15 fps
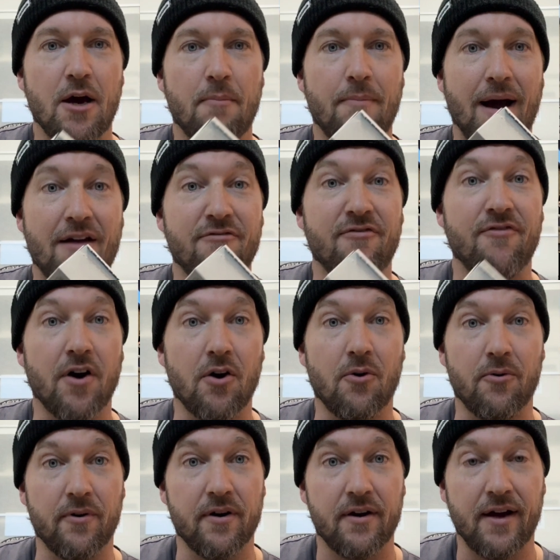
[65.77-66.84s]
my
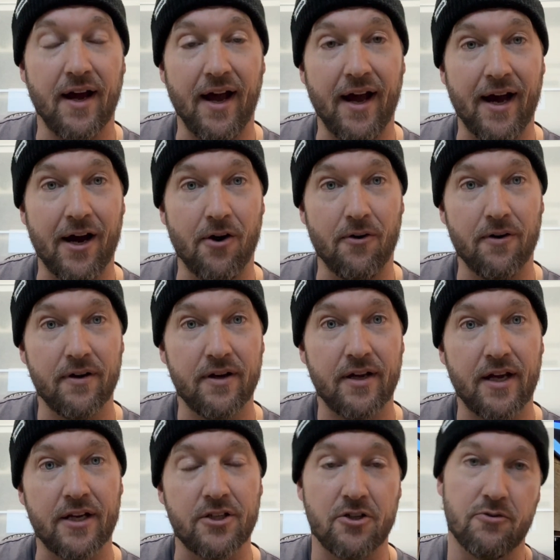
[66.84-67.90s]
phone out
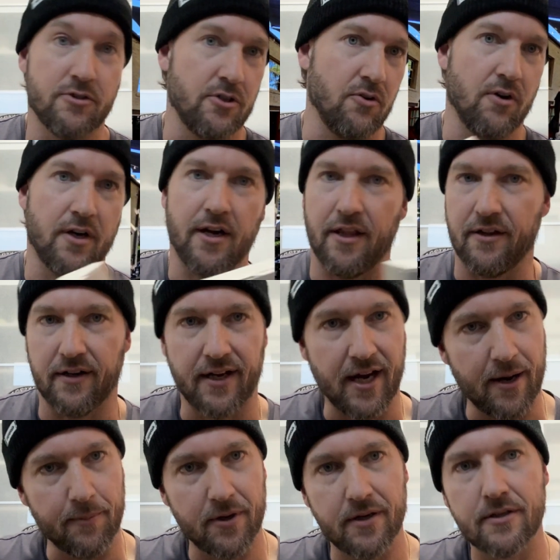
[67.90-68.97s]
and use it or another
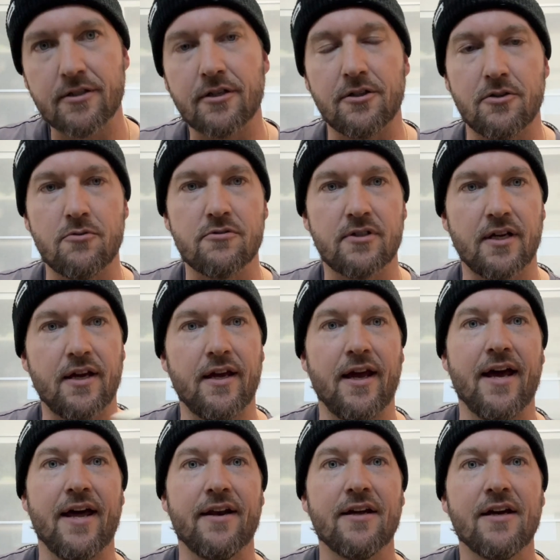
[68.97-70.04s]
camera to use it.
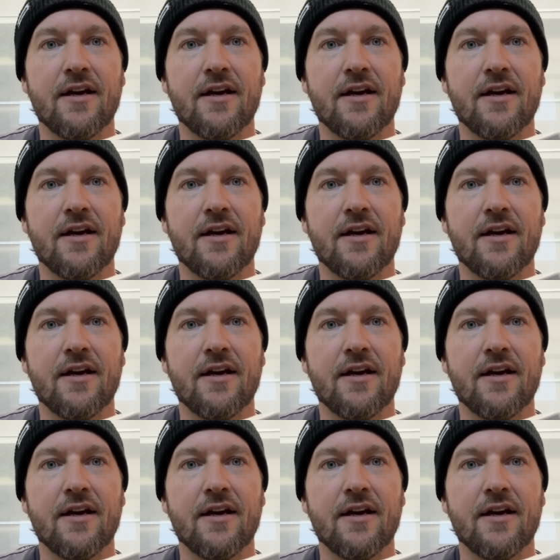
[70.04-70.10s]
And